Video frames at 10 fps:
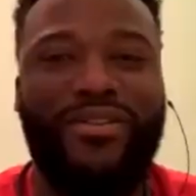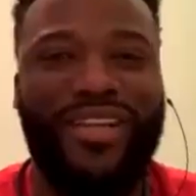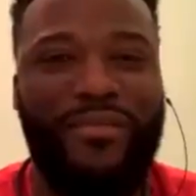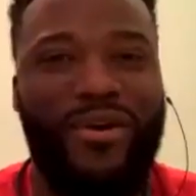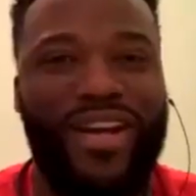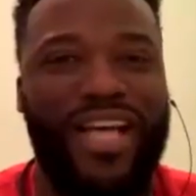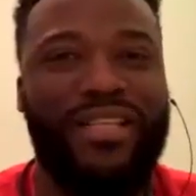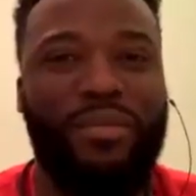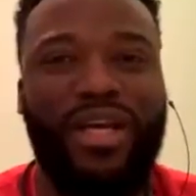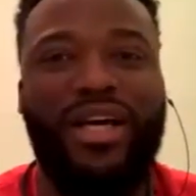don't play with no.
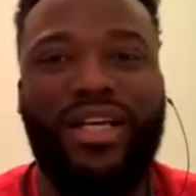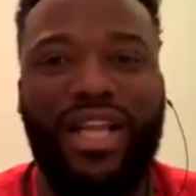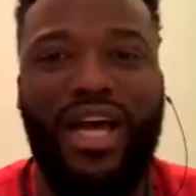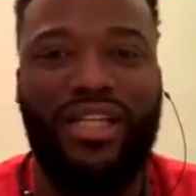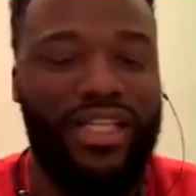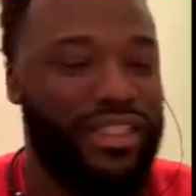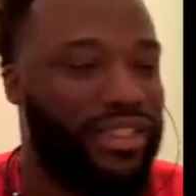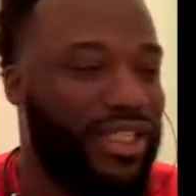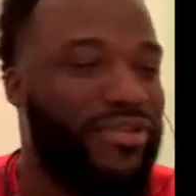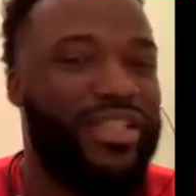Come on, now it's a blood clot.
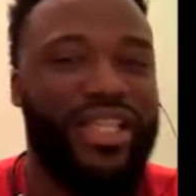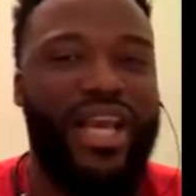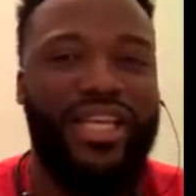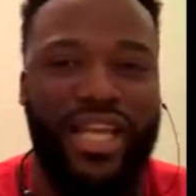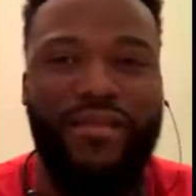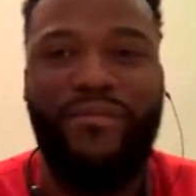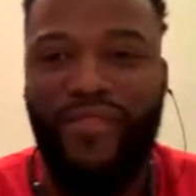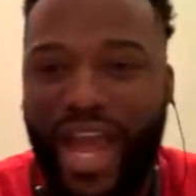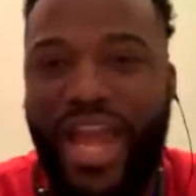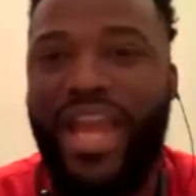That's a serious thing.
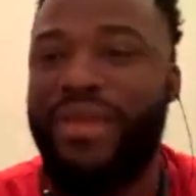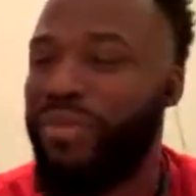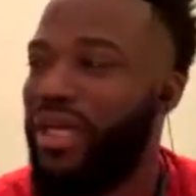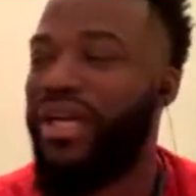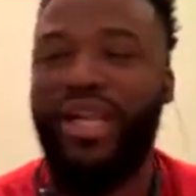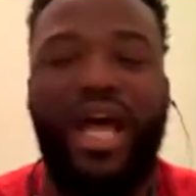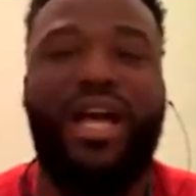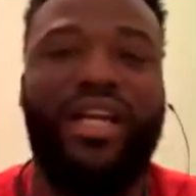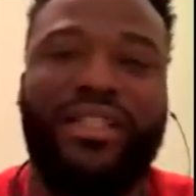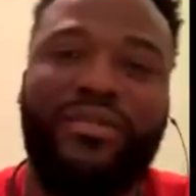Deep vein blood
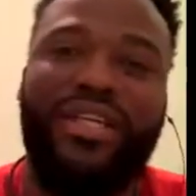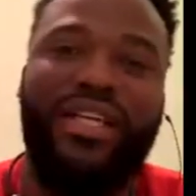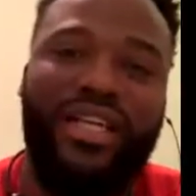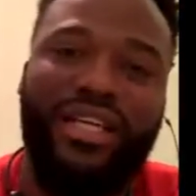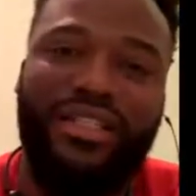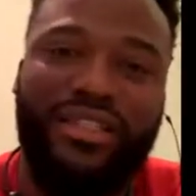clot. That's what it is.